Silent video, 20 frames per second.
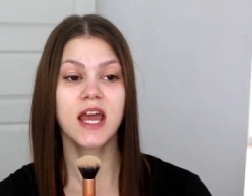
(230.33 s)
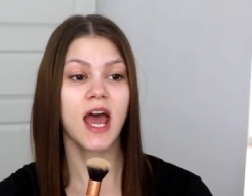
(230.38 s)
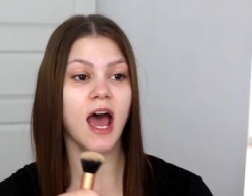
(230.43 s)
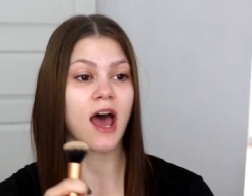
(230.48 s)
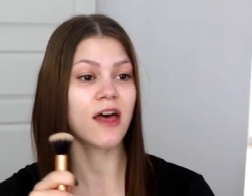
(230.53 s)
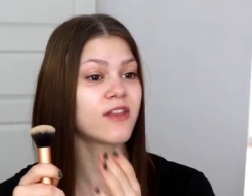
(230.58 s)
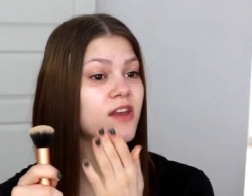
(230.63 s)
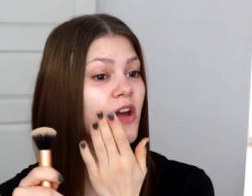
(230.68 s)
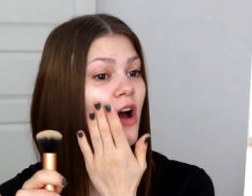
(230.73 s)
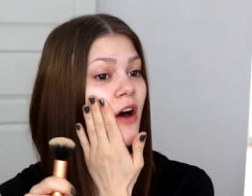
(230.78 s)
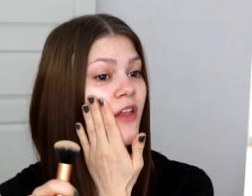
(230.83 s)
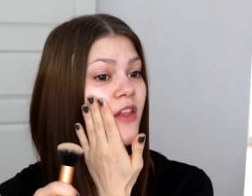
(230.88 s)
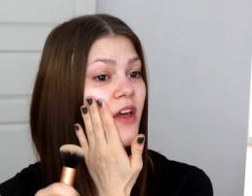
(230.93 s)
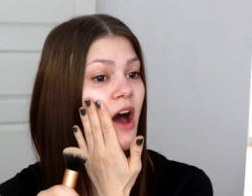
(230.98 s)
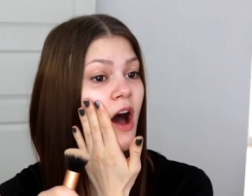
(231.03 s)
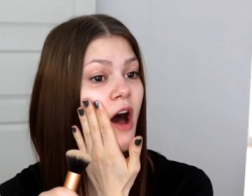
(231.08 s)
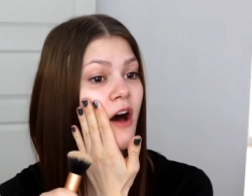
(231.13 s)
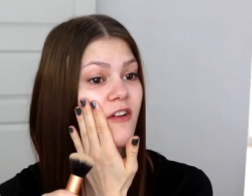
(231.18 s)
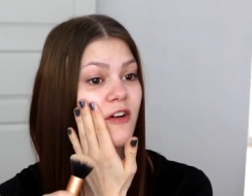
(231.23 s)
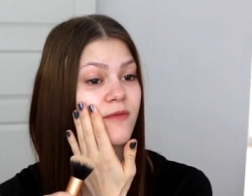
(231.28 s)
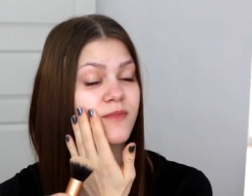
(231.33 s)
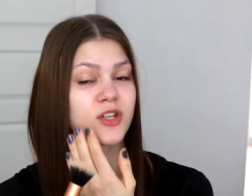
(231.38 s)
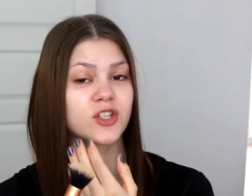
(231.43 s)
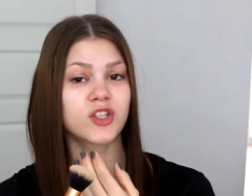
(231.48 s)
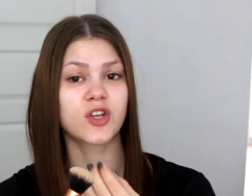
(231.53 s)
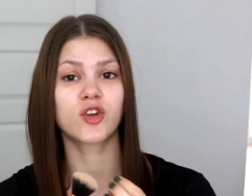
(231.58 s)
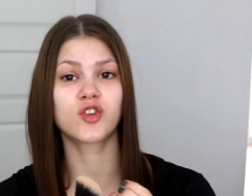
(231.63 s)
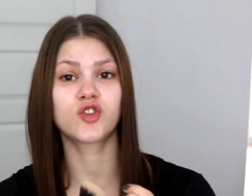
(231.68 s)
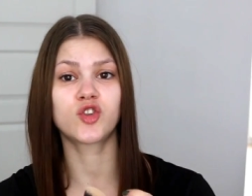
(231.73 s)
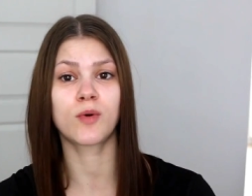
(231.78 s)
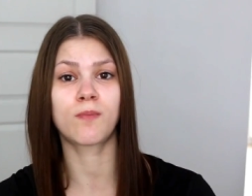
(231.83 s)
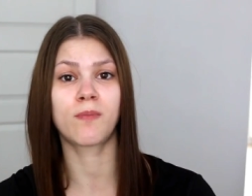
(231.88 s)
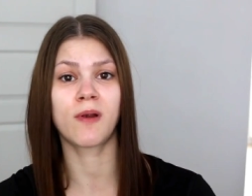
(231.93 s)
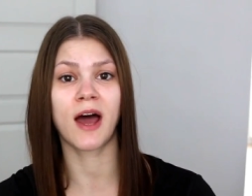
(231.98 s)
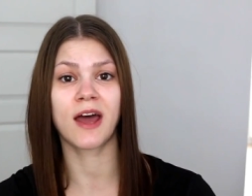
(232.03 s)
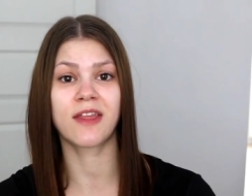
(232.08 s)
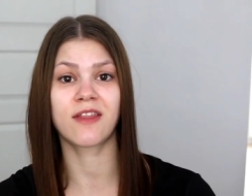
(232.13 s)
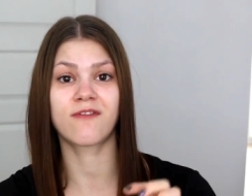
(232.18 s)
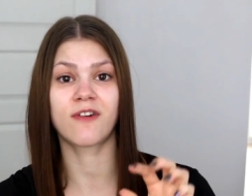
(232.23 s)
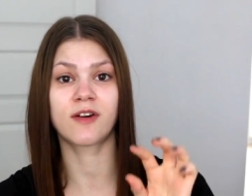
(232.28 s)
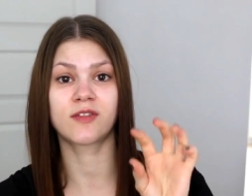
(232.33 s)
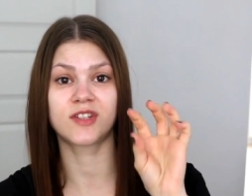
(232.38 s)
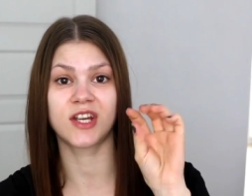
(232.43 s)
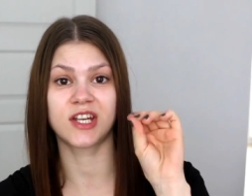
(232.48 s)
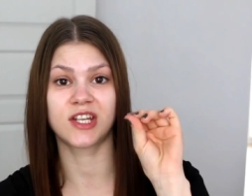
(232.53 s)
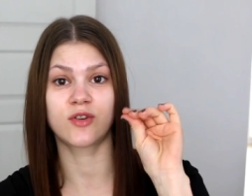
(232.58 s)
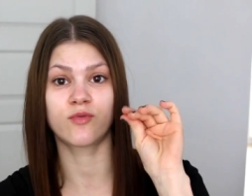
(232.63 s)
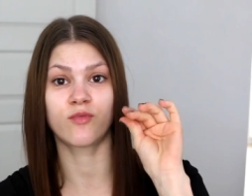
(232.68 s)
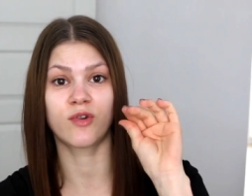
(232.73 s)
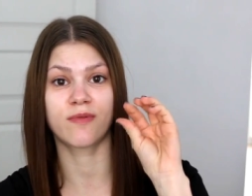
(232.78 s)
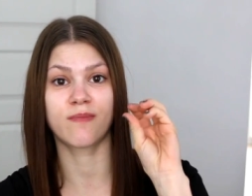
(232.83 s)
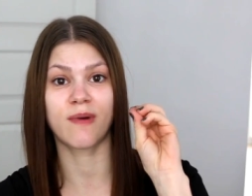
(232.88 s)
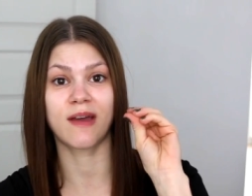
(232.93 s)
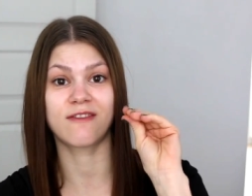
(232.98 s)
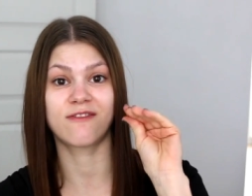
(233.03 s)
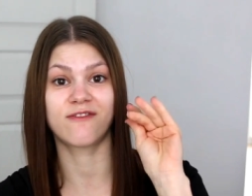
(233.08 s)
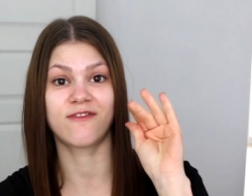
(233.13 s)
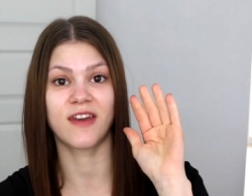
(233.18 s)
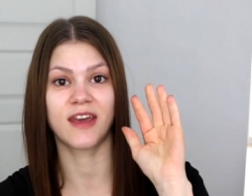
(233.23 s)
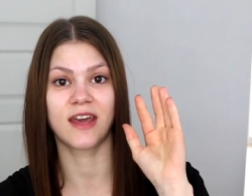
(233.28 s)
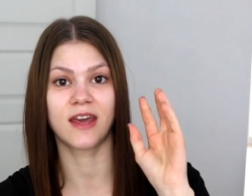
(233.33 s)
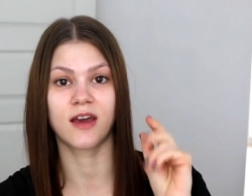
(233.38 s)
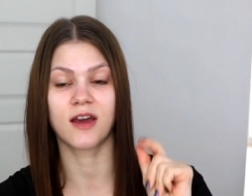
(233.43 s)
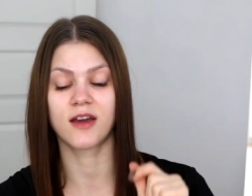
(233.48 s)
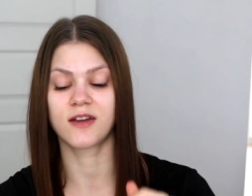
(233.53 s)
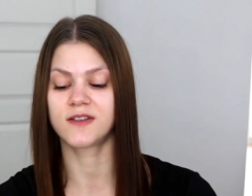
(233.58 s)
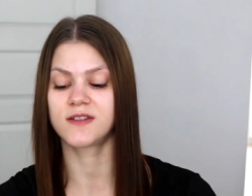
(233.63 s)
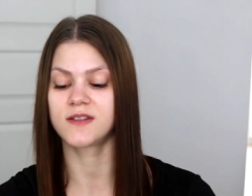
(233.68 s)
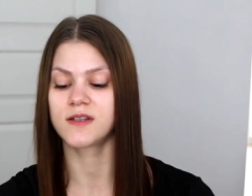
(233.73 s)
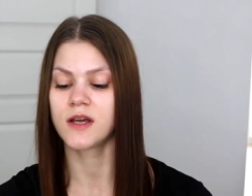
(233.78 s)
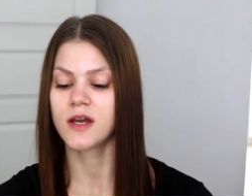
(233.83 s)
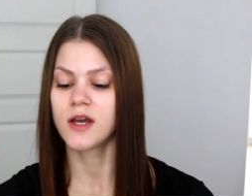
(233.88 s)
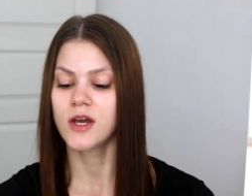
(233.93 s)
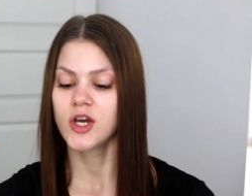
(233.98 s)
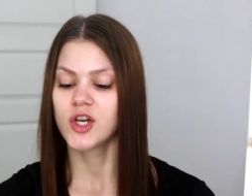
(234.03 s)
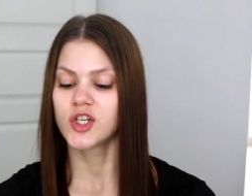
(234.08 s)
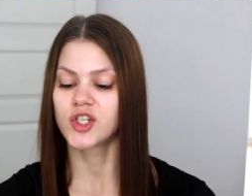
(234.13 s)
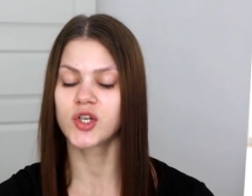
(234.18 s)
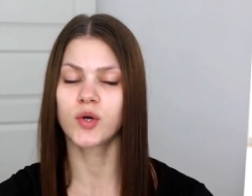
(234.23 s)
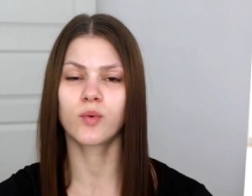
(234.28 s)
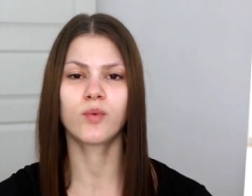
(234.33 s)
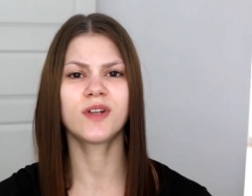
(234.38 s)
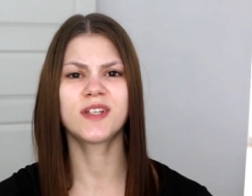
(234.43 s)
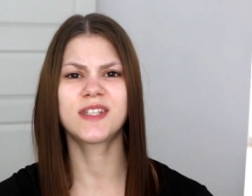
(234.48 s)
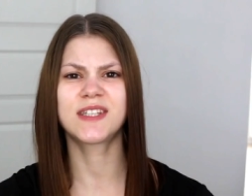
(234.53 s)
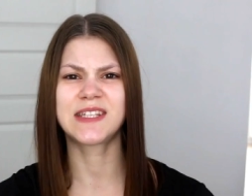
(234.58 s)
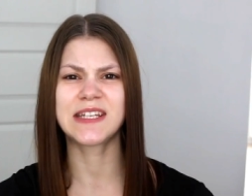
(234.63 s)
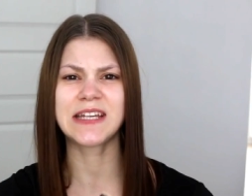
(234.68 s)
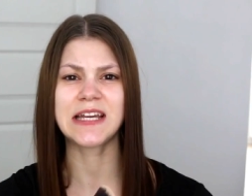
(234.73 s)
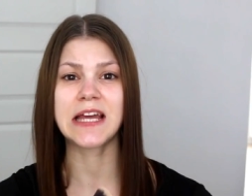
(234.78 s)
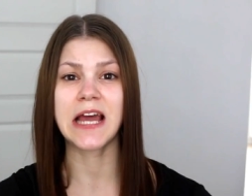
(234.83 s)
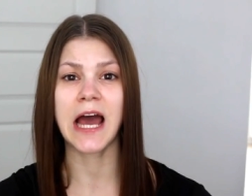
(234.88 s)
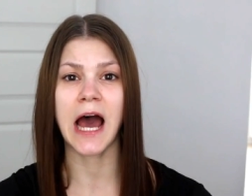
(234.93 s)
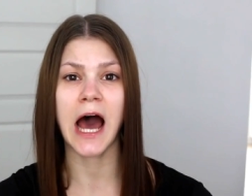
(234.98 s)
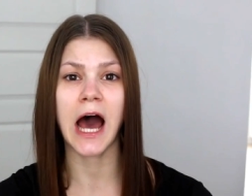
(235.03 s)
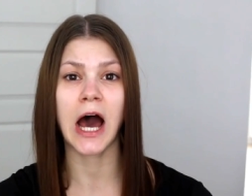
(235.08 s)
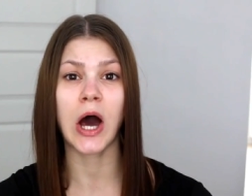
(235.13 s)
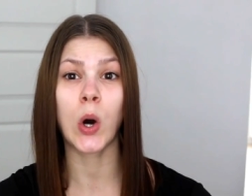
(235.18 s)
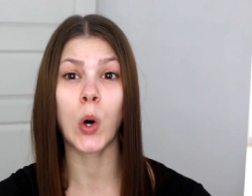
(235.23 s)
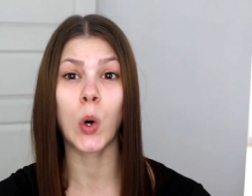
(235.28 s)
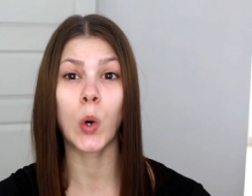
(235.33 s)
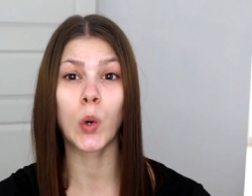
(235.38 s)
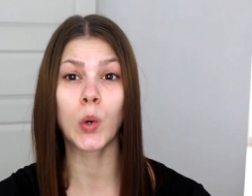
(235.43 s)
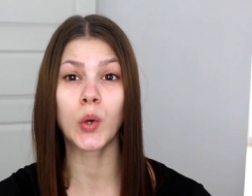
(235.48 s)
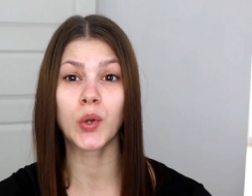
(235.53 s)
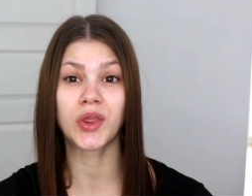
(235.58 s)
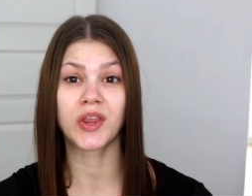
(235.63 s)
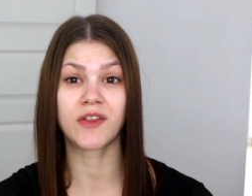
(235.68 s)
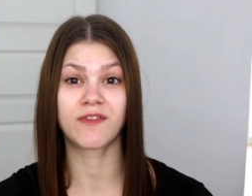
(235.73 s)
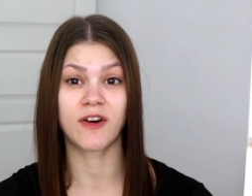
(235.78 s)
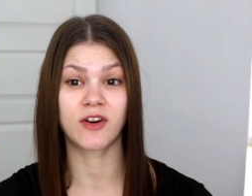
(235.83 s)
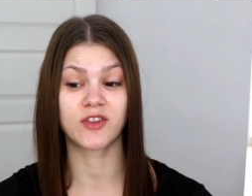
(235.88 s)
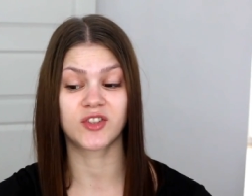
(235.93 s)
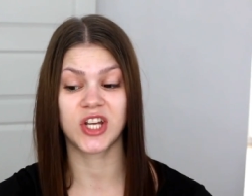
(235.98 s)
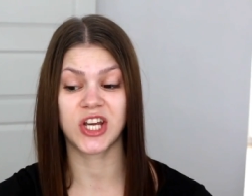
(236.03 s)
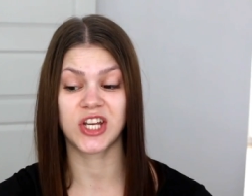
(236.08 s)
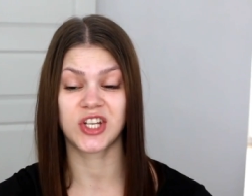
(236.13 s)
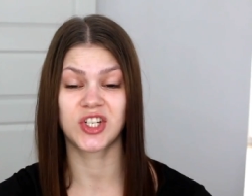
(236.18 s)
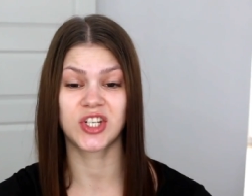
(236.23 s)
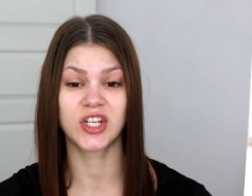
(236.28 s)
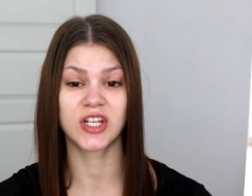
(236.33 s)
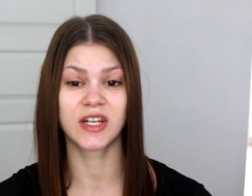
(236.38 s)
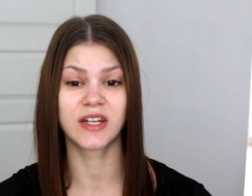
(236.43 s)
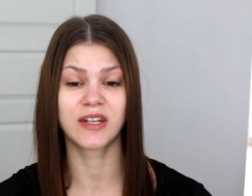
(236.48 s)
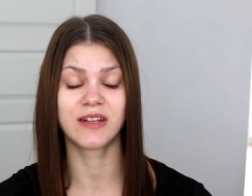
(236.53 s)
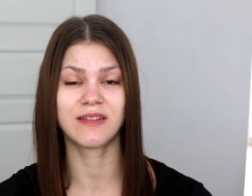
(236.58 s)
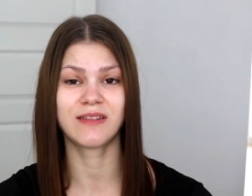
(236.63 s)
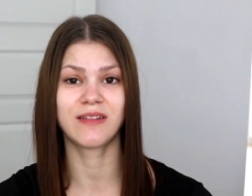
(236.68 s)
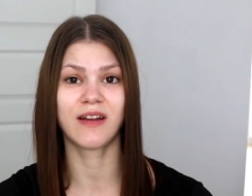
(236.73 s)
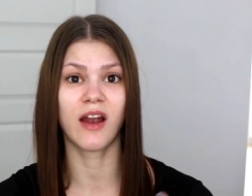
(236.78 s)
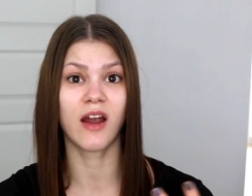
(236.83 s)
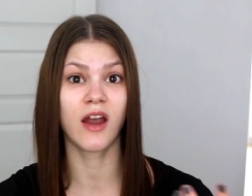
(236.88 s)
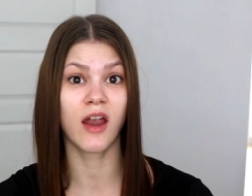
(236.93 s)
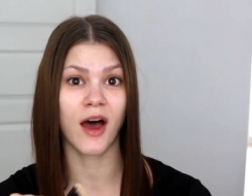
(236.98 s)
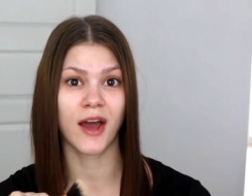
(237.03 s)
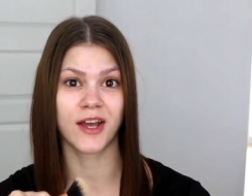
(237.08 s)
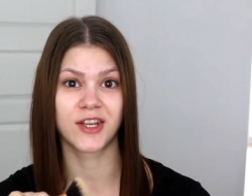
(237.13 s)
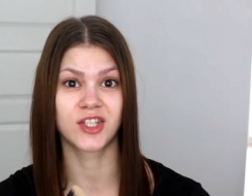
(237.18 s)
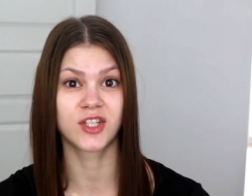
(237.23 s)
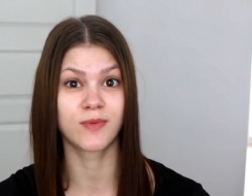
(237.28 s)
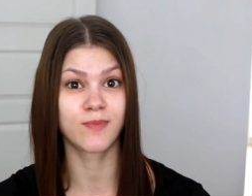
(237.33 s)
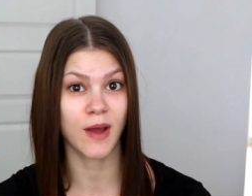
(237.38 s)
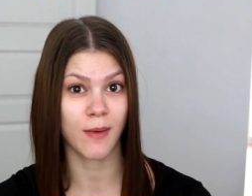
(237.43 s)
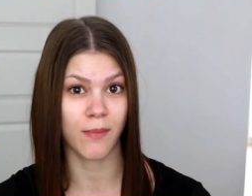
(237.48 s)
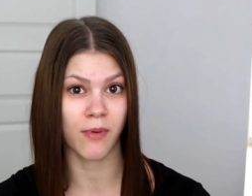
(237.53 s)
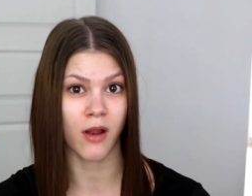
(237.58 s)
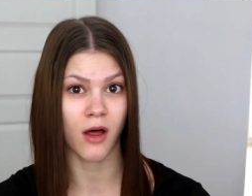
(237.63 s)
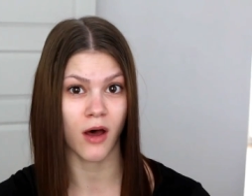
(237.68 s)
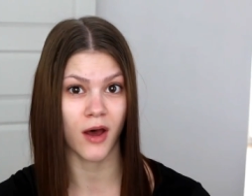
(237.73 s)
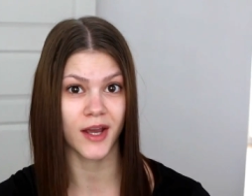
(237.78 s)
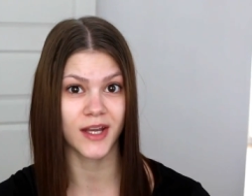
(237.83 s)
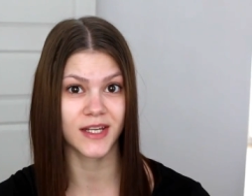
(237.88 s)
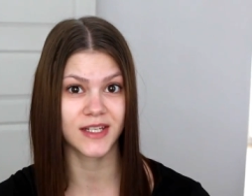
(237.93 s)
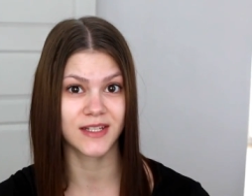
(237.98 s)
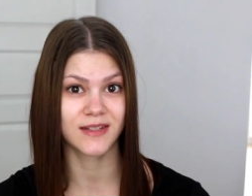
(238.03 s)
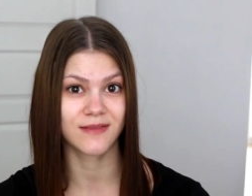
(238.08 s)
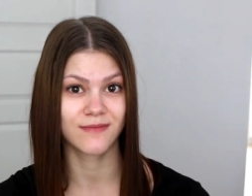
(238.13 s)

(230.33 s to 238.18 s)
and the other half I'm just going to apply the foundation with my fingers so we'll see how the foundation likes to be applied